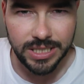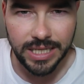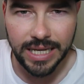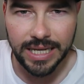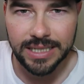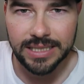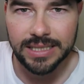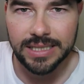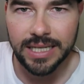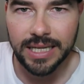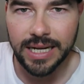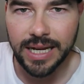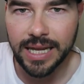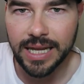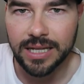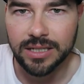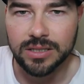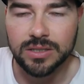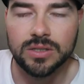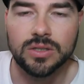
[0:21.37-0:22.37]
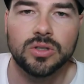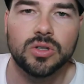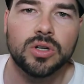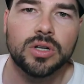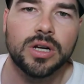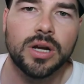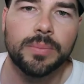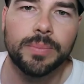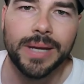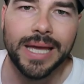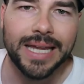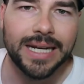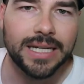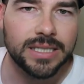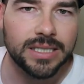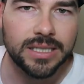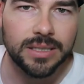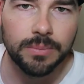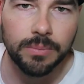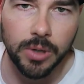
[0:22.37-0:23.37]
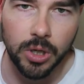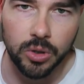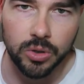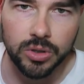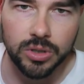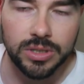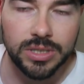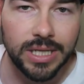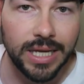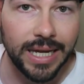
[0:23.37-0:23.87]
and said, hey, look up Edison Motors.